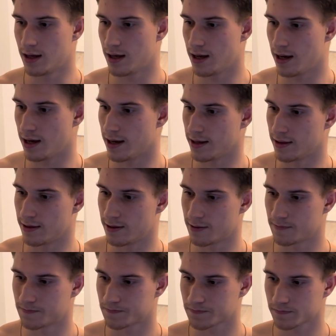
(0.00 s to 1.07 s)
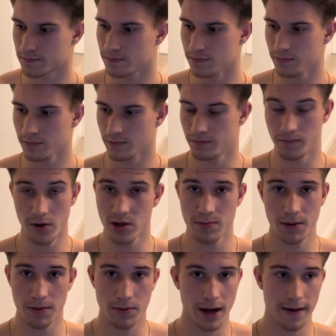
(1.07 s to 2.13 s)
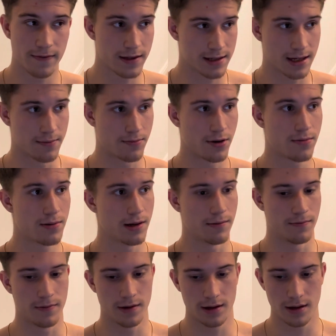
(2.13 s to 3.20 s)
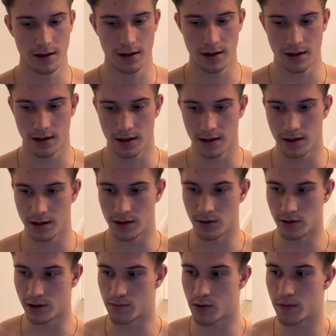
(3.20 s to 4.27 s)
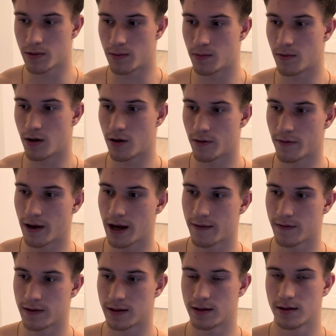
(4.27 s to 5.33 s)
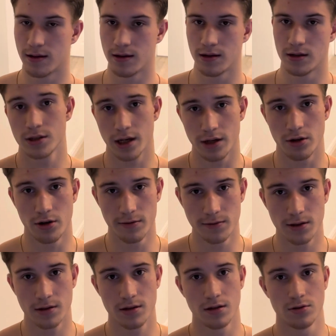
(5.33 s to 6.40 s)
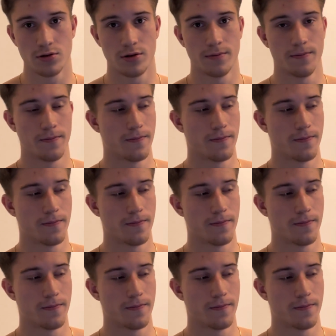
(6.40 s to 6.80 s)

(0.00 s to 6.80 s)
And most people have the same problem, the problem of having shiny object syndrome,